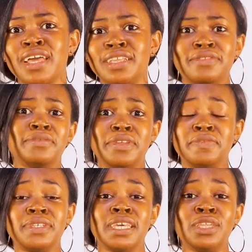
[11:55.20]
and they've
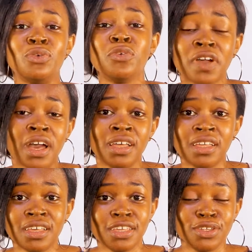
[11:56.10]
taken over,
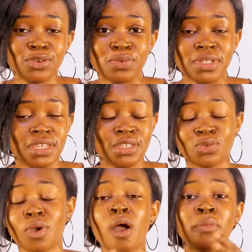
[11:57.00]
you know, the
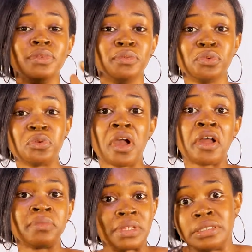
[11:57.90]
Hiswab, the Boko
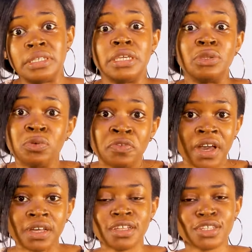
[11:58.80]
Haram, they've taken
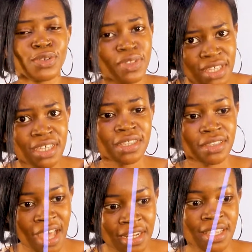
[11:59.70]
over. Do you think
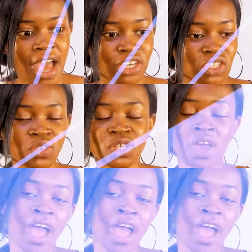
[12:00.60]
that is actually going to